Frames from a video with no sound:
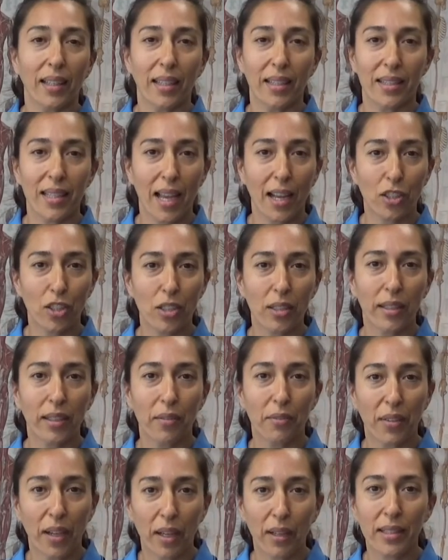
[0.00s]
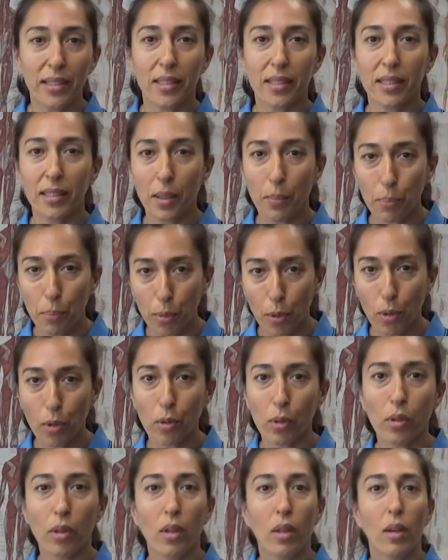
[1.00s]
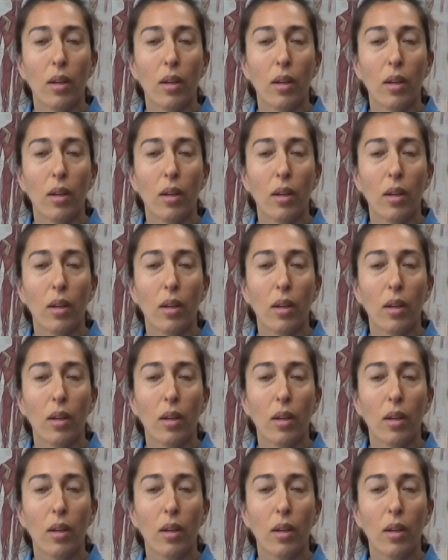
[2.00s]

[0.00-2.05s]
It's actually a very simple